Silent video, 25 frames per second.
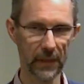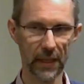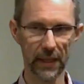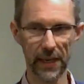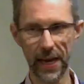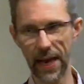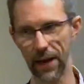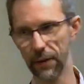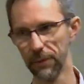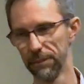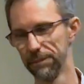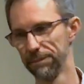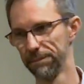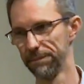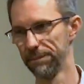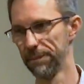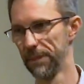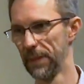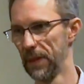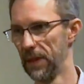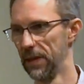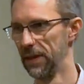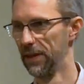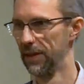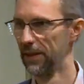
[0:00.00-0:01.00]
Now,
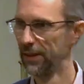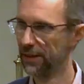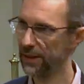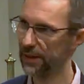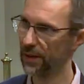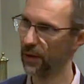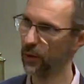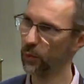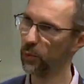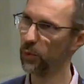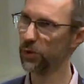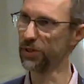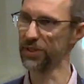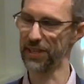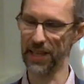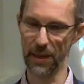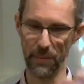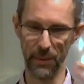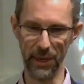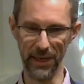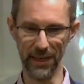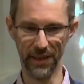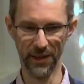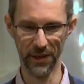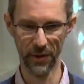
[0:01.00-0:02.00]
what does that
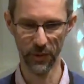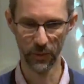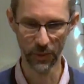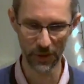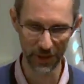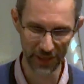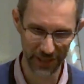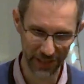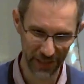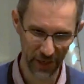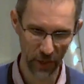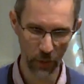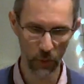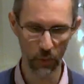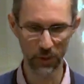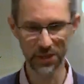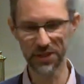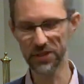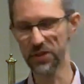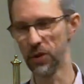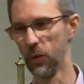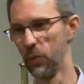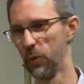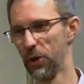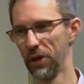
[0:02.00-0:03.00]
mean? What
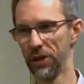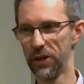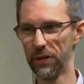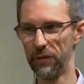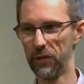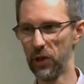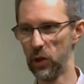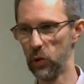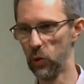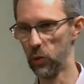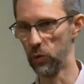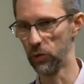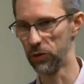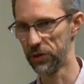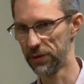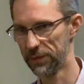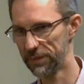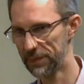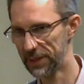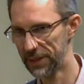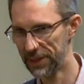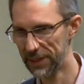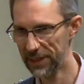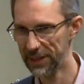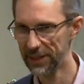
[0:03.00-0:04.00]
is the work of the Lord?
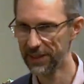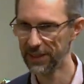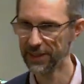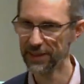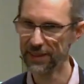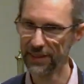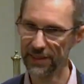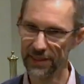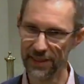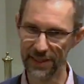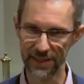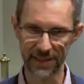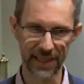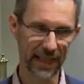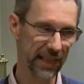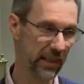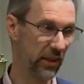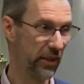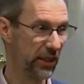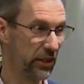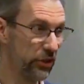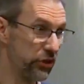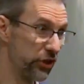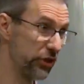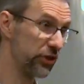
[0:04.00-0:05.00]
Is that
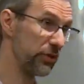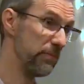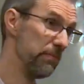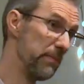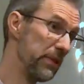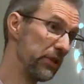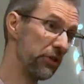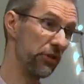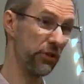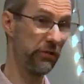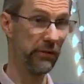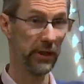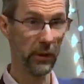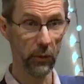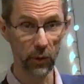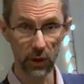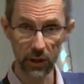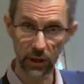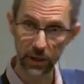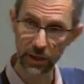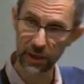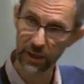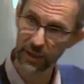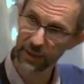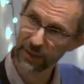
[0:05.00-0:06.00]
like just missionary
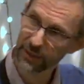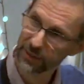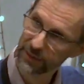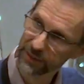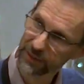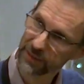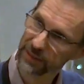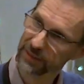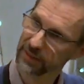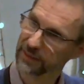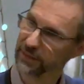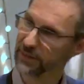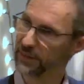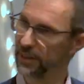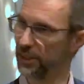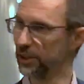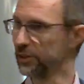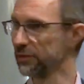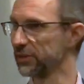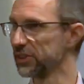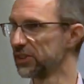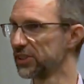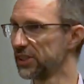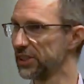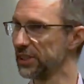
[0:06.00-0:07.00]
work
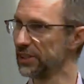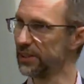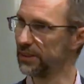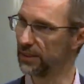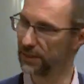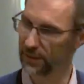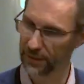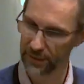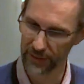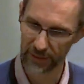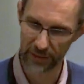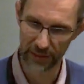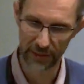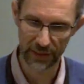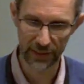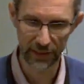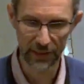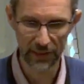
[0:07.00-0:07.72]
overseas?